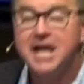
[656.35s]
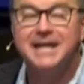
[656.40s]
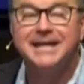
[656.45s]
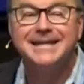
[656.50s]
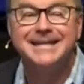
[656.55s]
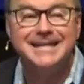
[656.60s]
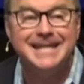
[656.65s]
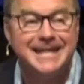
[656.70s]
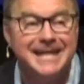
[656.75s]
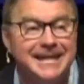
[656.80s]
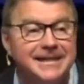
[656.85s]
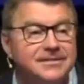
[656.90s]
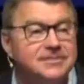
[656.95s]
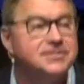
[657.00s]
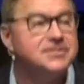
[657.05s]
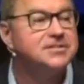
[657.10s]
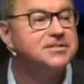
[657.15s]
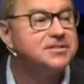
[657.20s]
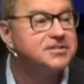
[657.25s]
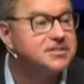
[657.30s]

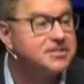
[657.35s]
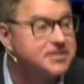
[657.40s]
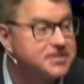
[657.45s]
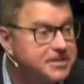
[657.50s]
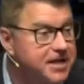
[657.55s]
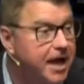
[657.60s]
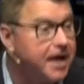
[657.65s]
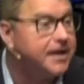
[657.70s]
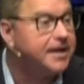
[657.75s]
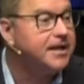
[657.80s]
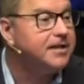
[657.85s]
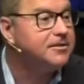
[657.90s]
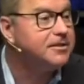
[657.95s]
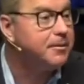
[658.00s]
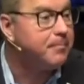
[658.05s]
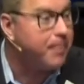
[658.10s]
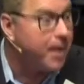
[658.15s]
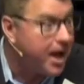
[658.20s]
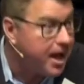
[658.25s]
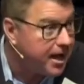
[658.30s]
needs to study
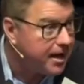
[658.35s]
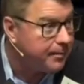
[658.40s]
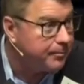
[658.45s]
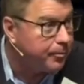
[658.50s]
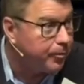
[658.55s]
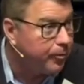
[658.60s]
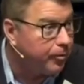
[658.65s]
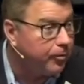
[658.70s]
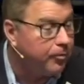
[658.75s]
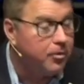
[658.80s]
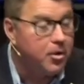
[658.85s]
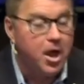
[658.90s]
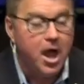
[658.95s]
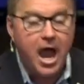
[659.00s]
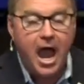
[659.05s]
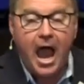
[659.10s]
the Bible